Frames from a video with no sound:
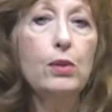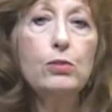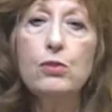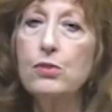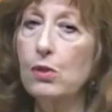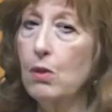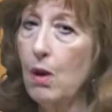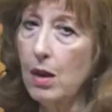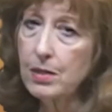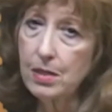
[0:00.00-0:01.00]
realtors
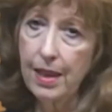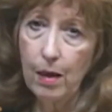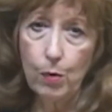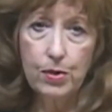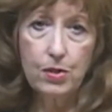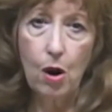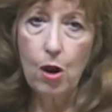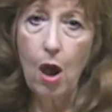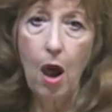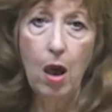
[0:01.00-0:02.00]
across town will
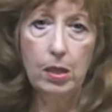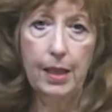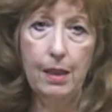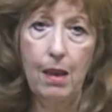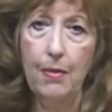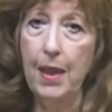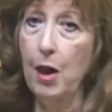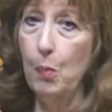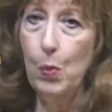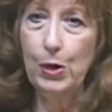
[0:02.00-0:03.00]
start calling on the
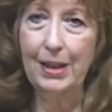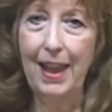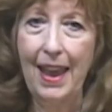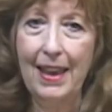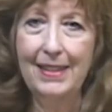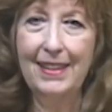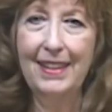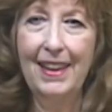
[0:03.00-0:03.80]
help wanted ad.